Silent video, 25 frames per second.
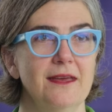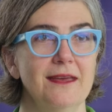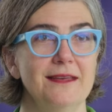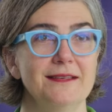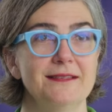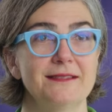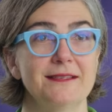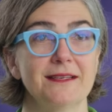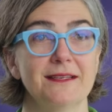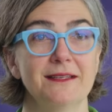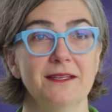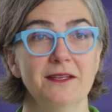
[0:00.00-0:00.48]
a
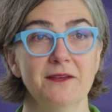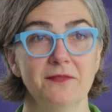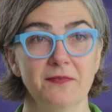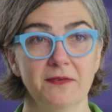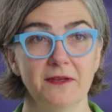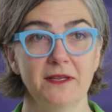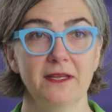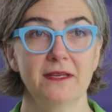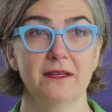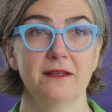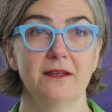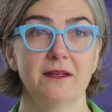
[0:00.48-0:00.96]

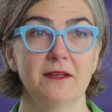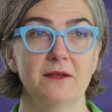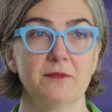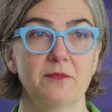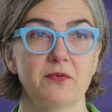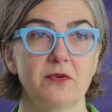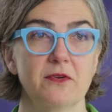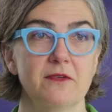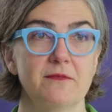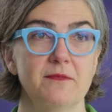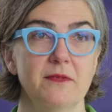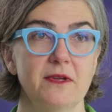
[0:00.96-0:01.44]
significant
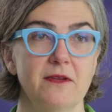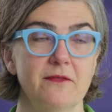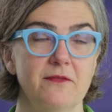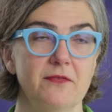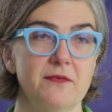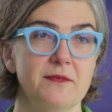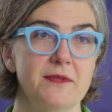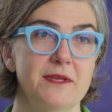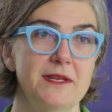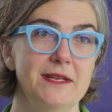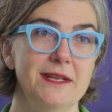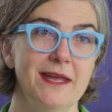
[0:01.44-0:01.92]
improvement
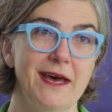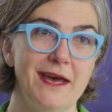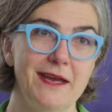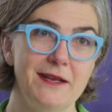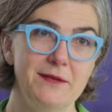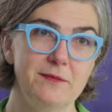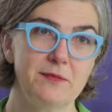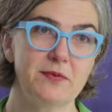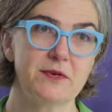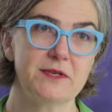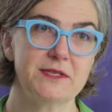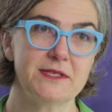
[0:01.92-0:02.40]
from the
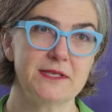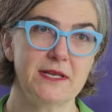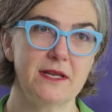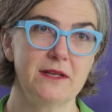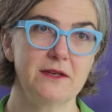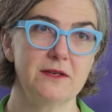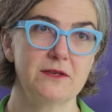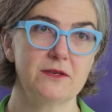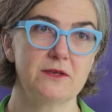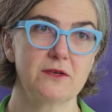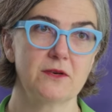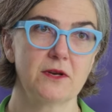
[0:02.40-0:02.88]

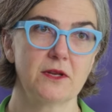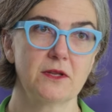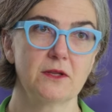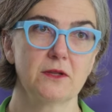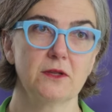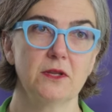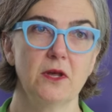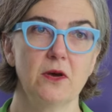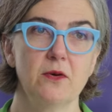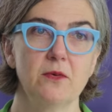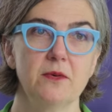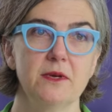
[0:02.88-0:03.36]
9%
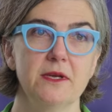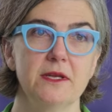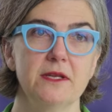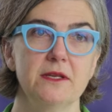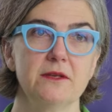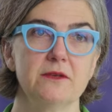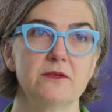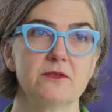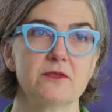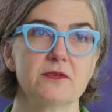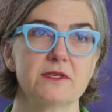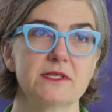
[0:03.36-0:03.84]
during low
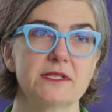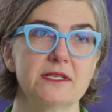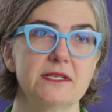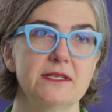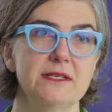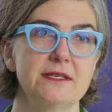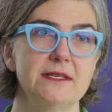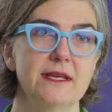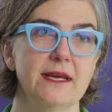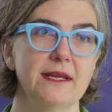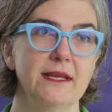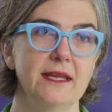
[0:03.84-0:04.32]
interest
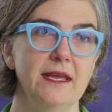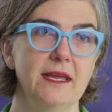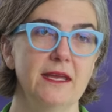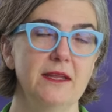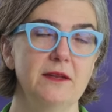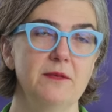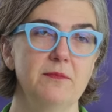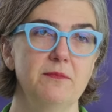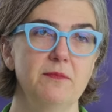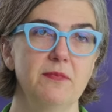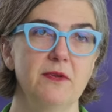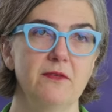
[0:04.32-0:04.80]

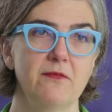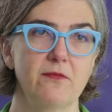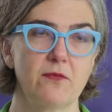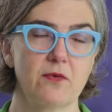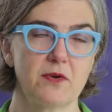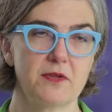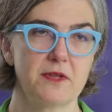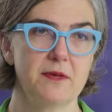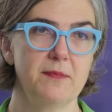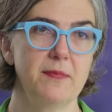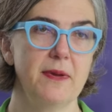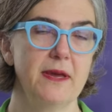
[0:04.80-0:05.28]
decade
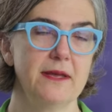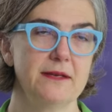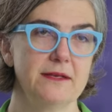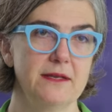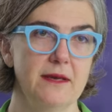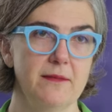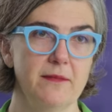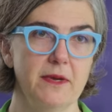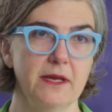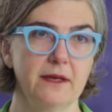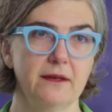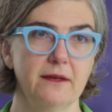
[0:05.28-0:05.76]
before the
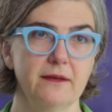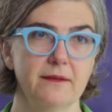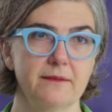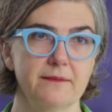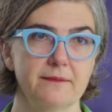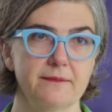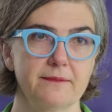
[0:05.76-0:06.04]
pandemic.